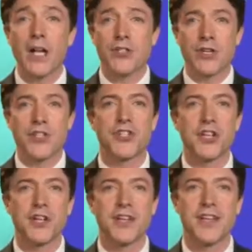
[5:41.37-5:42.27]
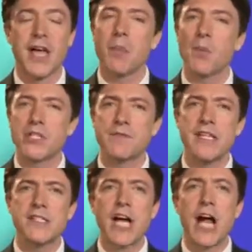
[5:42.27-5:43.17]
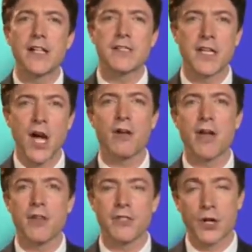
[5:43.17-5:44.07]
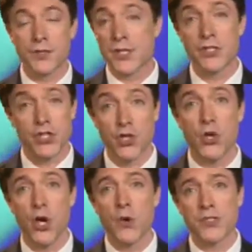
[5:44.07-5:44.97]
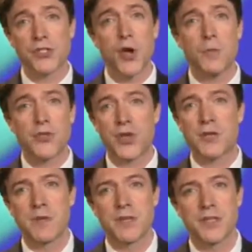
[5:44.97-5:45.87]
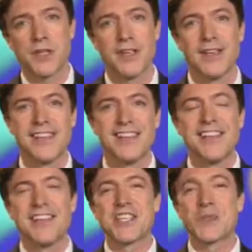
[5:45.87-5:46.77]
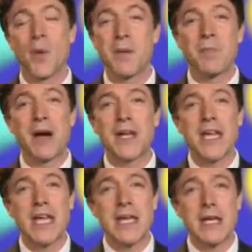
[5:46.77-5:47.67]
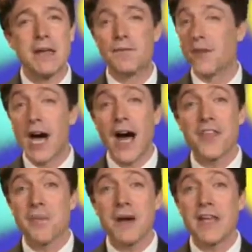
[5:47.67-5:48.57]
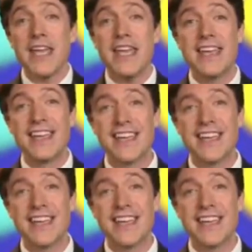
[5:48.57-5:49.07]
Partridge. But which of these dull scenarios got the pseudo-soap treatment? Swapping money for other money,